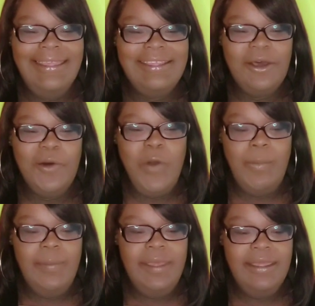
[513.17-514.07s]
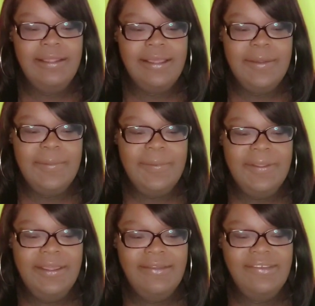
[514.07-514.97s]
And so a woman picks up
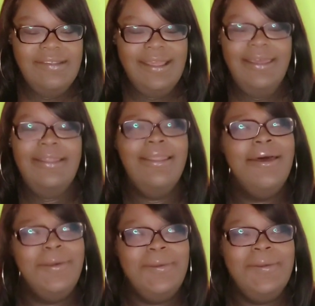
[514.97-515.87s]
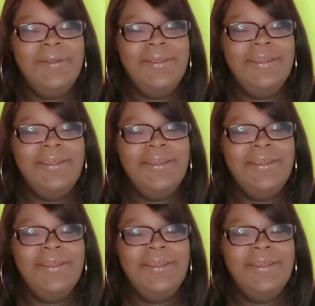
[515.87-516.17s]
and she's like, hello.